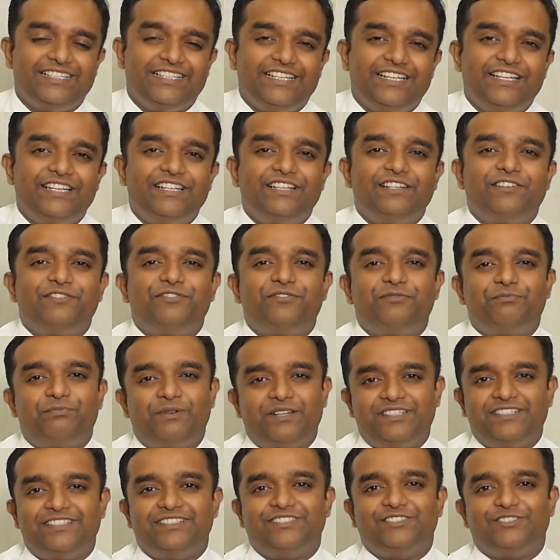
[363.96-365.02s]
enough
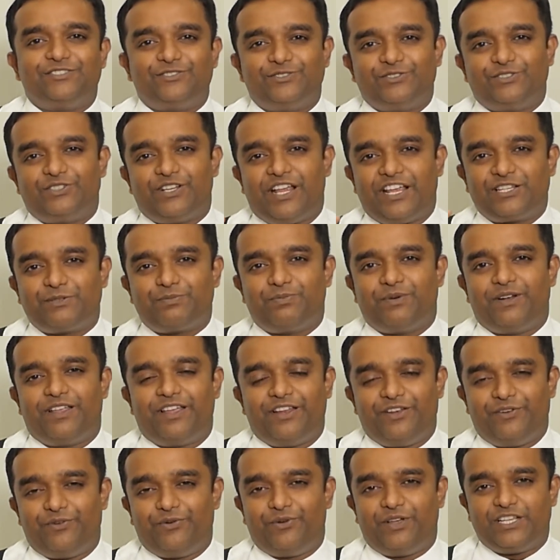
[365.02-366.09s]
patience to
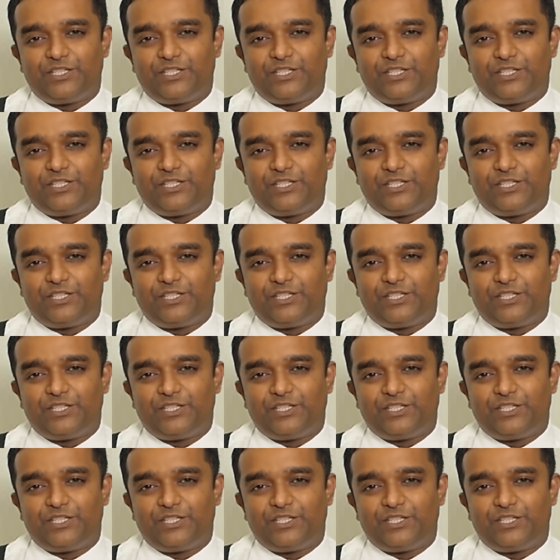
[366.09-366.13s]
explain you.